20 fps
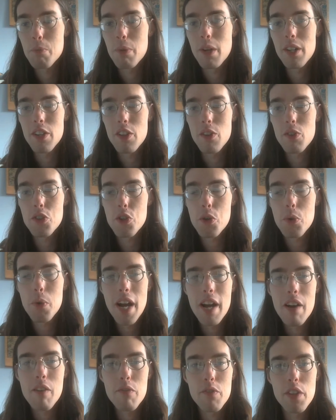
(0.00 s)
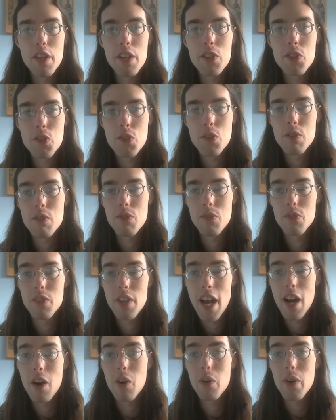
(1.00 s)
but you do have this
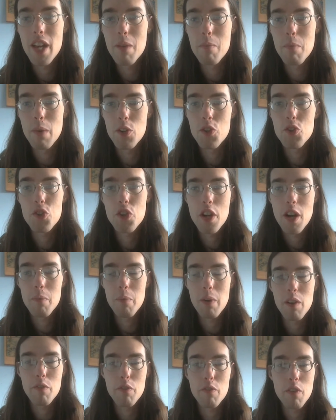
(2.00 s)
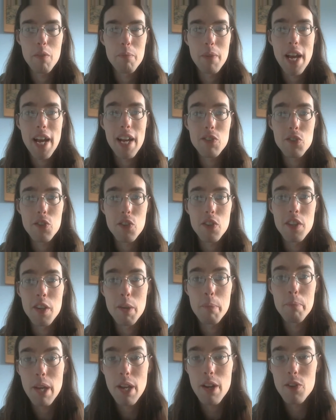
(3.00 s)
now image coming from NASA
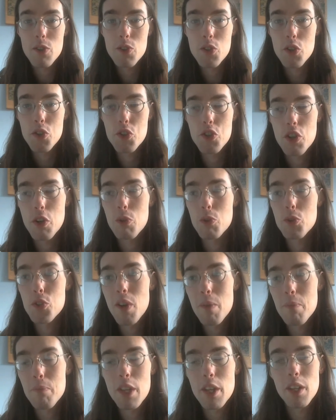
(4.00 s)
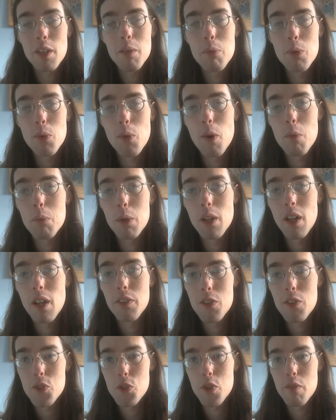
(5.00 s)
that appears to show something abnormal
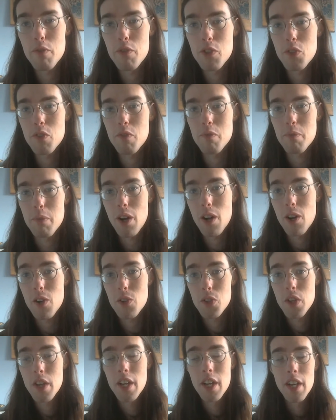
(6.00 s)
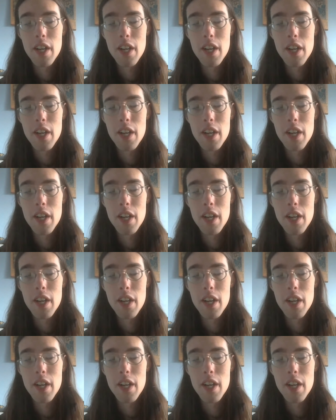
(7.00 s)
on the surface of Mars.